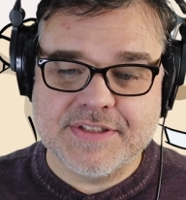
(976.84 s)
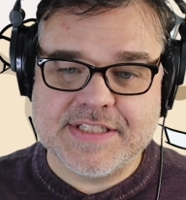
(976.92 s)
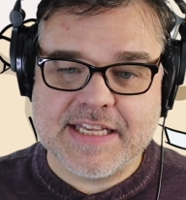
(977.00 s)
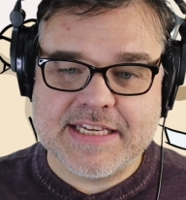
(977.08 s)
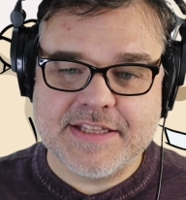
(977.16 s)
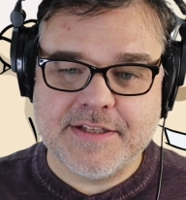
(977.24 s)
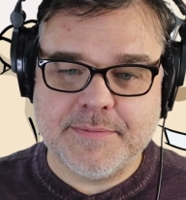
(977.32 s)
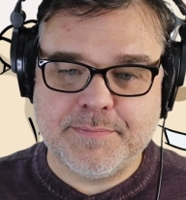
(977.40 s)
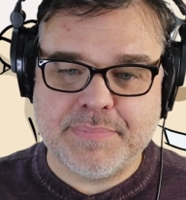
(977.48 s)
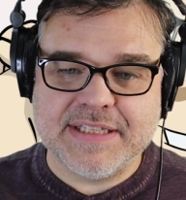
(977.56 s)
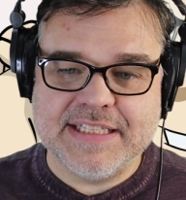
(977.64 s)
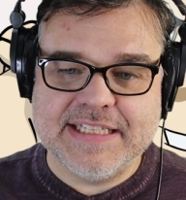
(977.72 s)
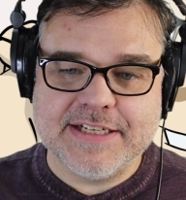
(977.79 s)
Looks like the
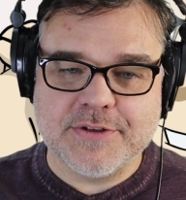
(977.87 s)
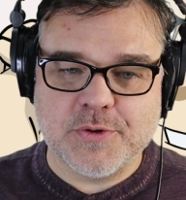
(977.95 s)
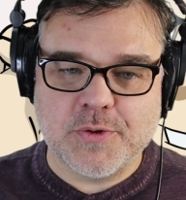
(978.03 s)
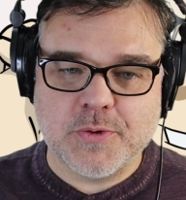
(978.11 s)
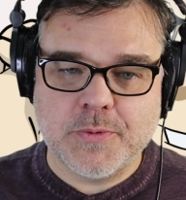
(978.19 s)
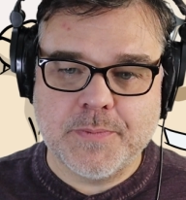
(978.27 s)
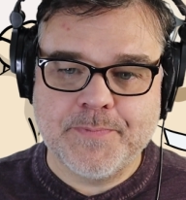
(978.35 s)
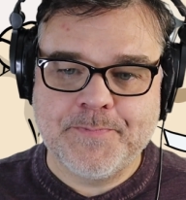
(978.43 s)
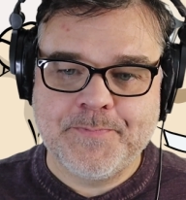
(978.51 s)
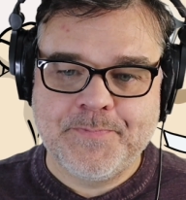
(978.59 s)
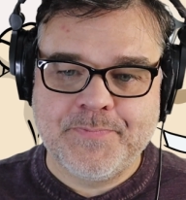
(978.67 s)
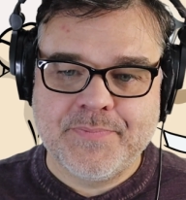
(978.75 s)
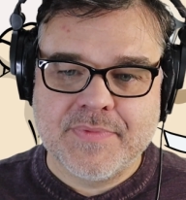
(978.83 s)
political
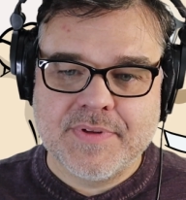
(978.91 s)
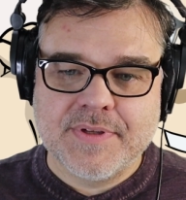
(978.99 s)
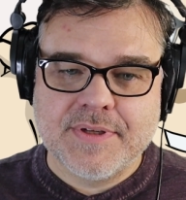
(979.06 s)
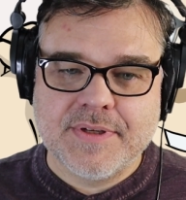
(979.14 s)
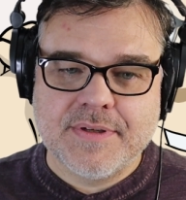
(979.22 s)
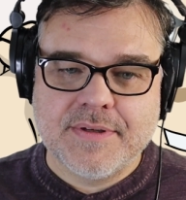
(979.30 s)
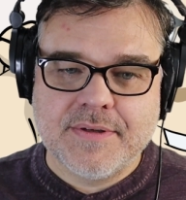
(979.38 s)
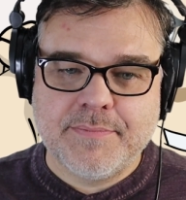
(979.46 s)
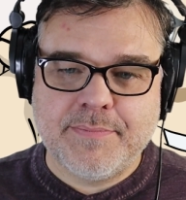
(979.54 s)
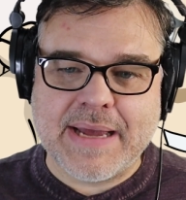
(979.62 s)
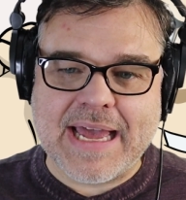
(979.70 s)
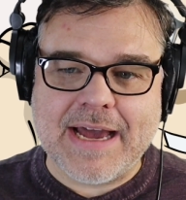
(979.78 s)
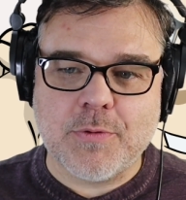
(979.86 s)

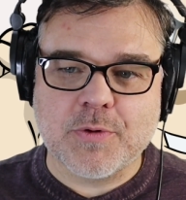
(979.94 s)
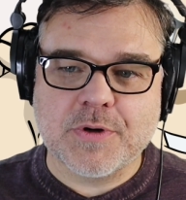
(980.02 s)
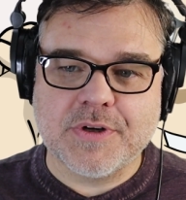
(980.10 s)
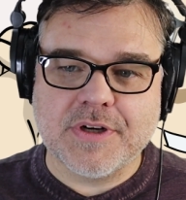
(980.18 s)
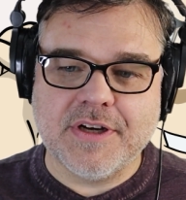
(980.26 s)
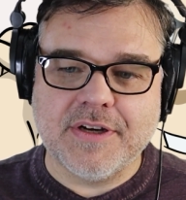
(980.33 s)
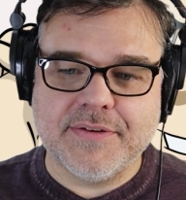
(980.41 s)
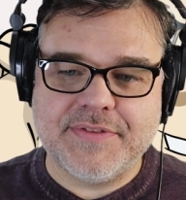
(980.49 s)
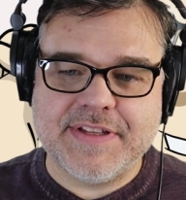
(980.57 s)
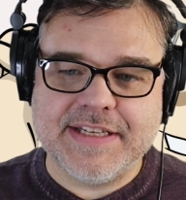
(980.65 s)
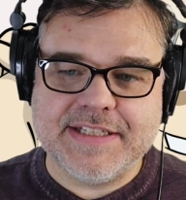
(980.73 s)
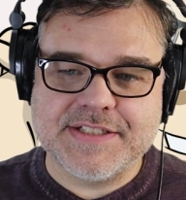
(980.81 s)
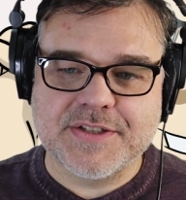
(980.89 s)
power
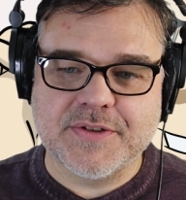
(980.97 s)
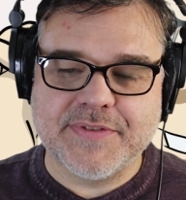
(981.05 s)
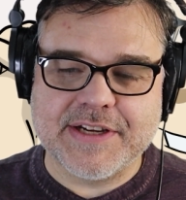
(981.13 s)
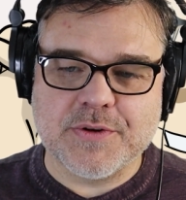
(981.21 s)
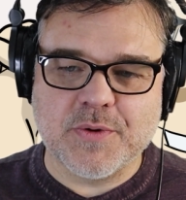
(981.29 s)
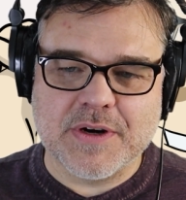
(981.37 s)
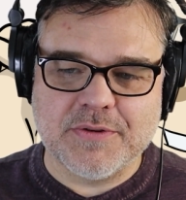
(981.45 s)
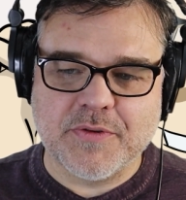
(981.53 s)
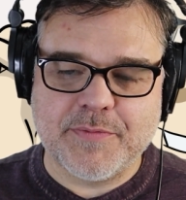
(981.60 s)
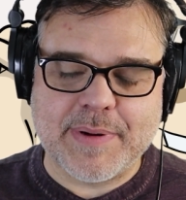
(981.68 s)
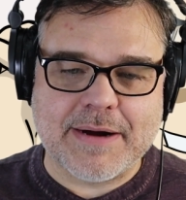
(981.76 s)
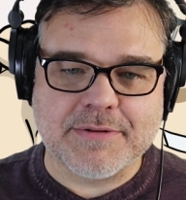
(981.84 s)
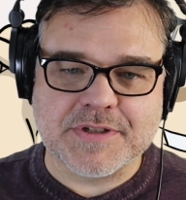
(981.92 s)
of the Survey Corps, I don't
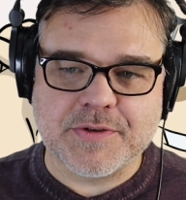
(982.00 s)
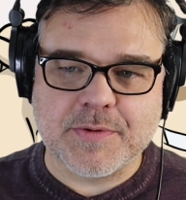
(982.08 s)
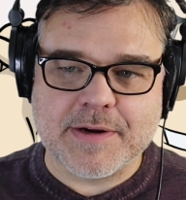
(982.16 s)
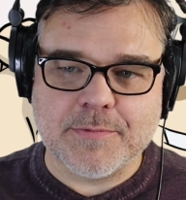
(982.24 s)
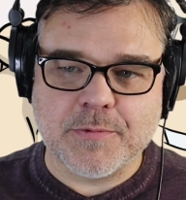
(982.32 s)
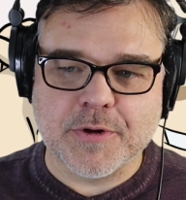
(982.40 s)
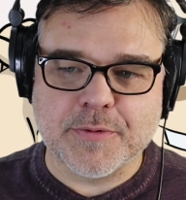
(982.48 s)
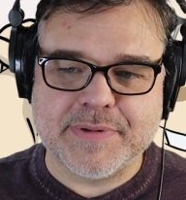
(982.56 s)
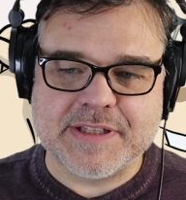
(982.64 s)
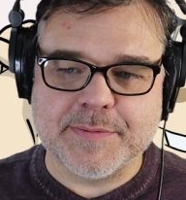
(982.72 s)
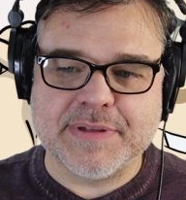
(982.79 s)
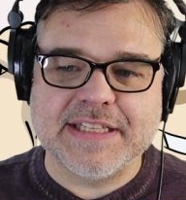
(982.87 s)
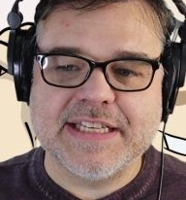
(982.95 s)
know if power is the right
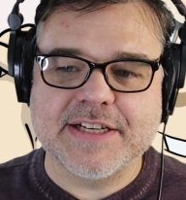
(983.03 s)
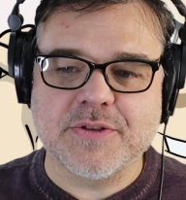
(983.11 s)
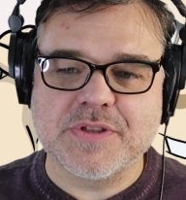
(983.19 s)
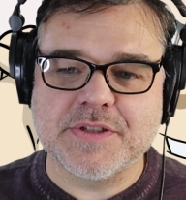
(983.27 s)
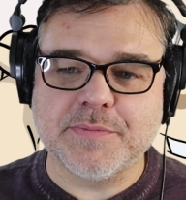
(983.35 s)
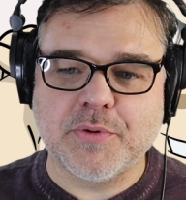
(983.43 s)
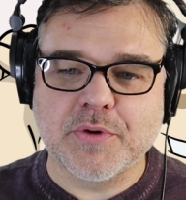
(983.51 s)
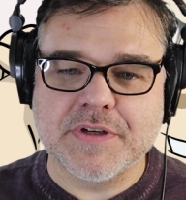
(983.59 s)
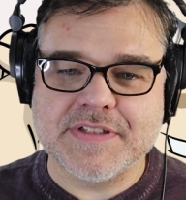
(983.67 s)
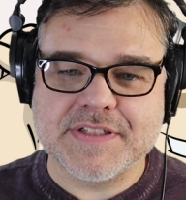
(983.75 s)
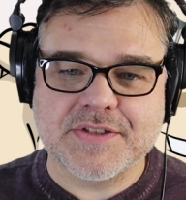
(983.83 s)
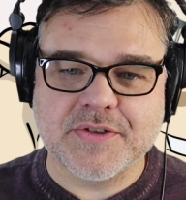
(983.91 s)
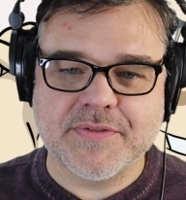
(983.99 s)
word, but the political
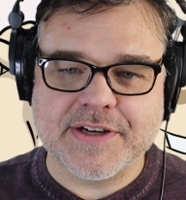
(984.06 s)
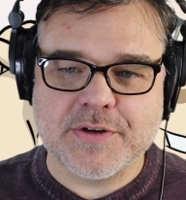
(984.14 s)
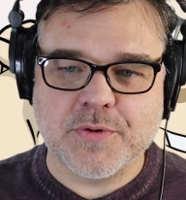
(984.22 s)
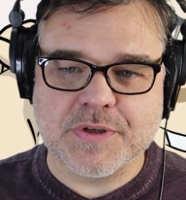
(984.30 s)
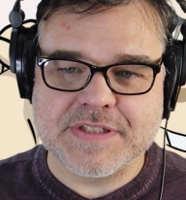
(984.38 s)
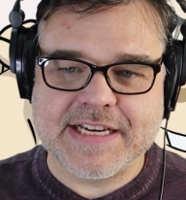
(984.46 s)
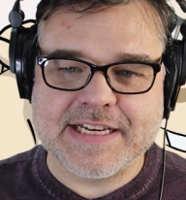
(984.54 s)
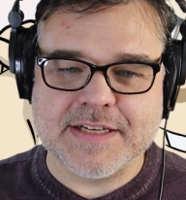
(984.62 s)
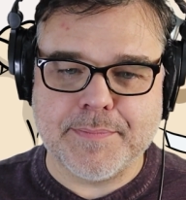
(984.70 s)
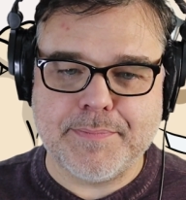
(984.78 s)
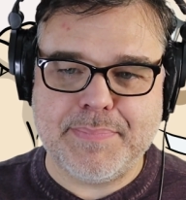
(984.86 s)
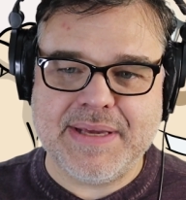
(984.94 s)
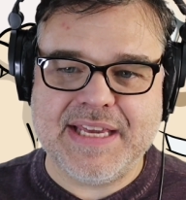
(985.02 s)
support of the Survey Corps is
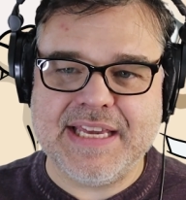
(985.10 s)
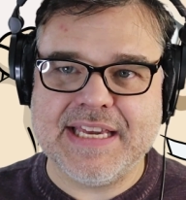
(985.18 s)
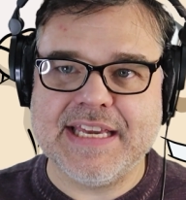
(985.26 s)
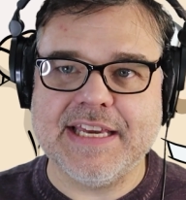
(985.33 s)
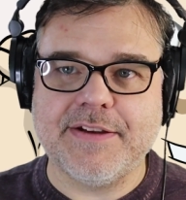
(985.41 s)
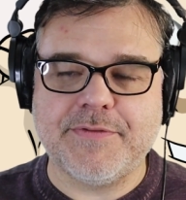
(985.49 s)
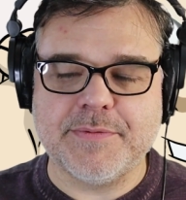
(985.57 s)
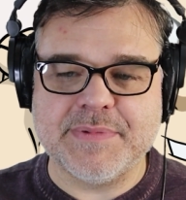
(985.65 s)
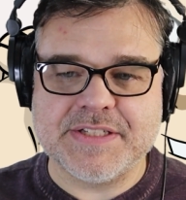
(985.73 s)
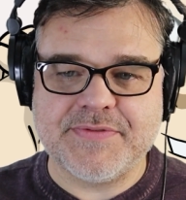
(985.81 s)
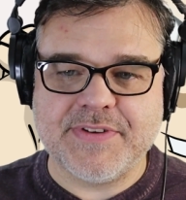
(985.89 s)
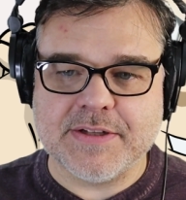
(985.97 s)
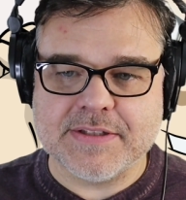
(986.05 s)
taking a big hit
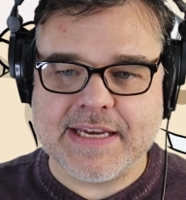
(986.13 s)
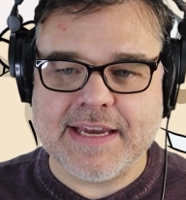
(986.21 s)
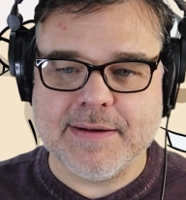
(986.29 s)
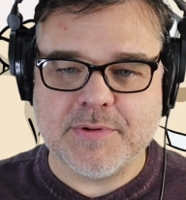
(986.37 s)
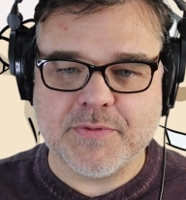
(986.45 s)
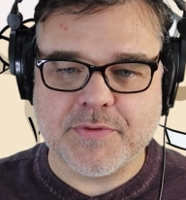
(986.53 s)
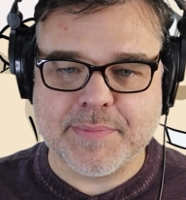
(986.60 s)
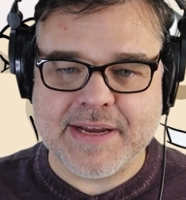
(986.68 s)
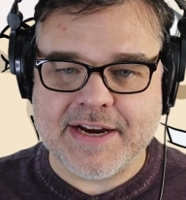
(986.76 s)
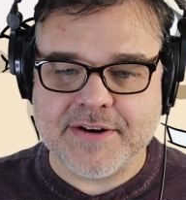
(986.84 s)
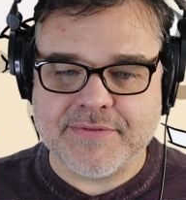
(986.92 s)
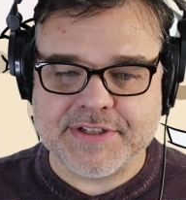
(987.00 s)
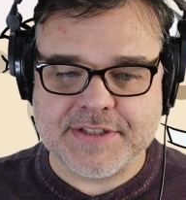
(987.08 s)
from this failed gamble from
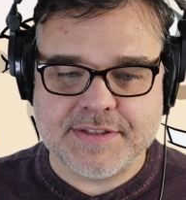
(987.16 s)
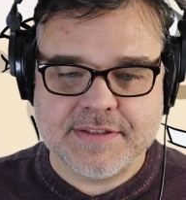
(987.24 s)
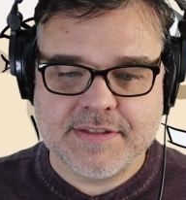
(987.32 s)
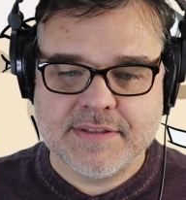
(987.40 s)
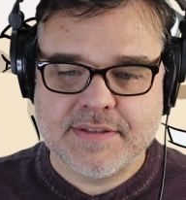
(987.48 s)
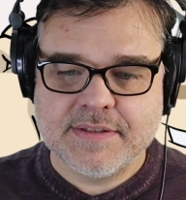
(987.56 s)
Erwin.